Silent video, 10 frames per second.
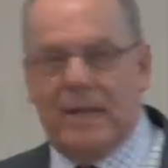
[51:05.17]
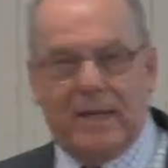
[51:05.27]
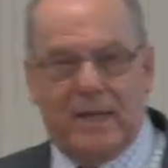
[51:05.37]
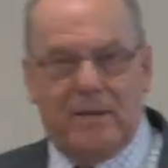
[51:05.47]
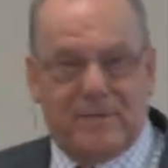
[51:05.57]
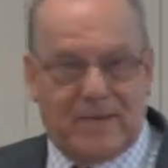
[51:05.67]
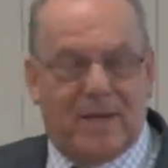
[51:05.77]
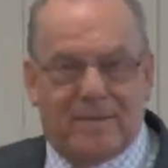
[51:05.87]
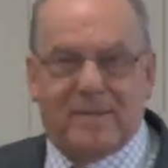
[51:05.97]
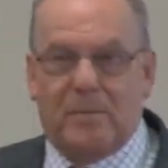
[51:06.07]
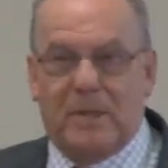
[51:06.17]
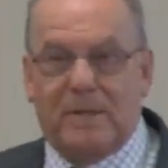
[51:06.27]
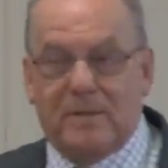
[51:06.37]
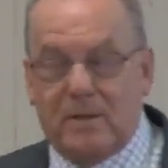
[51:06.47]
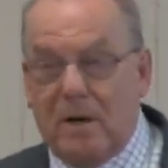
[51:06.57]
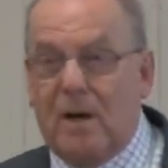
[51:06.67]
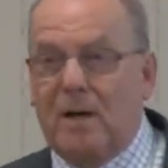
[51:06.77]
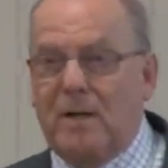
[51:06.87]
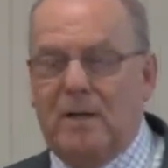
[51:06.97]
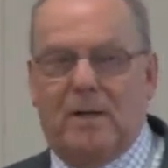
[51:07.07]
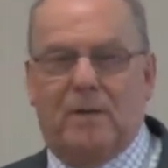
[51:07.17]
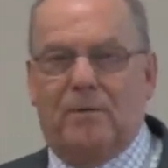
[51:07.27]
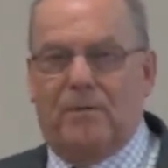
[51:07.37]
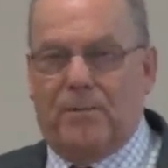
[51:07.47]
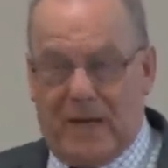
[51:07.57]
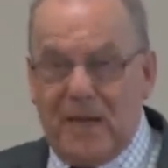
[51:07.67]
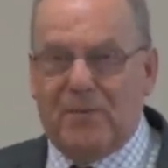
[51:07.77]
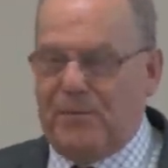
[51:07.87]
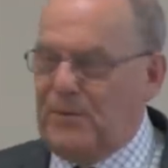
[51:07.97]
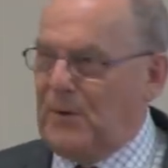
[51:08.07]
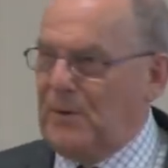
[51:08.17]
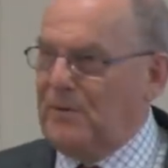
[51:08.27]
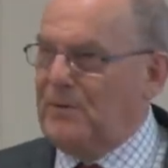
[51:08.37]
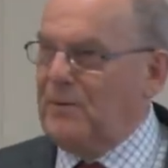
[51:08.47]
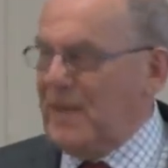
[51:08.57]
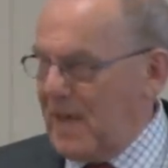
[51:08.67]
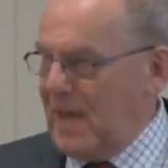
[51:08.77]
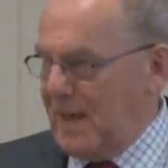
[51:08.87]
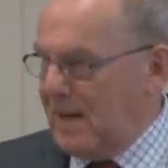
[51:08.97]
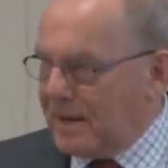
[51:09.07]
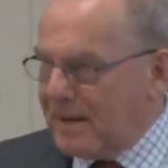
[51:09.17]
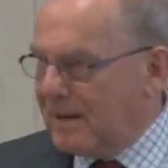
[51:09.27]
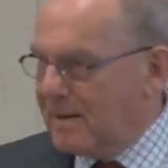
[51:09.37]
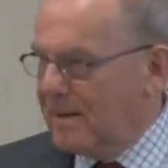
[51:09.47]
they gave testimony to God, faithful to the end.